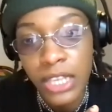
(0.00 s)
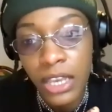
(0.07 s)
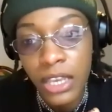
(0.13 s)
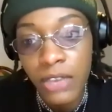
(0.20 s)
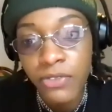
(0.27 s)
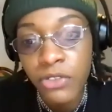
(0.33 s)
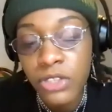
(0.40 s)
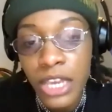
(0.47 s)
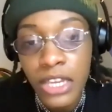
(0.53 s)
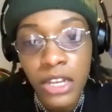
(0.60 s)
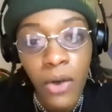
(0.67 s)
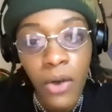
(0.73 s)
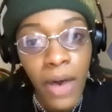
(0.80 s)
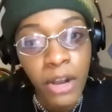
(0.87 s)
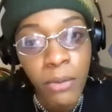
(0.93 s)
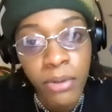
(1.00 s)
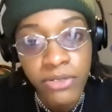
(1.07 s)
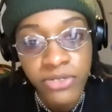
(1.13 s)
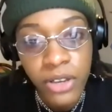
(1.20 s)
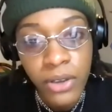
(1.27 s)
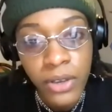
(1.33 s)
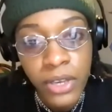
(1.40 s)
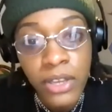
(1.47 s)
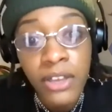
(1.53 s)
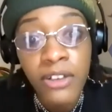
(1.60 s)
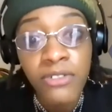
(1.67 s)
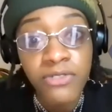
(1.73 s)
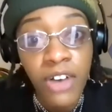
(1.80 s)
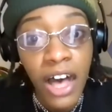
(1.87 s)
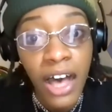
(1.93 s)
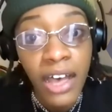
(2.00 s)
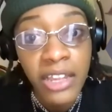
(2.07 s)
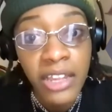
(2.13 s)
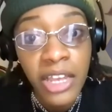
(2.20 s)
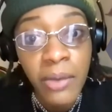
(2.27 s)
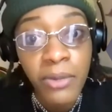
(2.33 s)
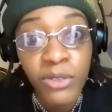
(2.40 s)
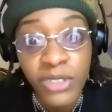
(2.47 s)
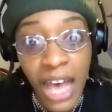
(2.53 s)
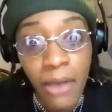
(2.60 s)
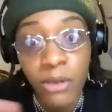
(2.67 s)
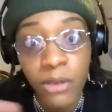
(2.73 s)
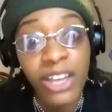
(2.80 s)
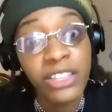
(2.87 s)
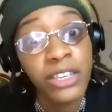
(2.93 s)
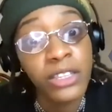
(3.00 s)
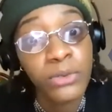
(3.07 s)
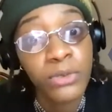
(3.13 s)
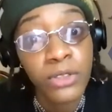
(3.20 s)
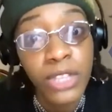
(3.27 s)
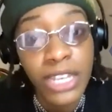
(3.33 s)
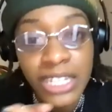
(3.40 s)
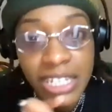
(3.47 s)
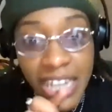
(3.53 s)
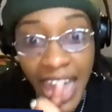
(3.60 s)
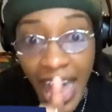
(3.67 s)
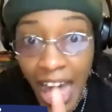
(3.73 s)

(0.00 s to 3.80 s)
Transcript: It's like if you say no, I don't prefer it, fine. Because I would rather get the real thing.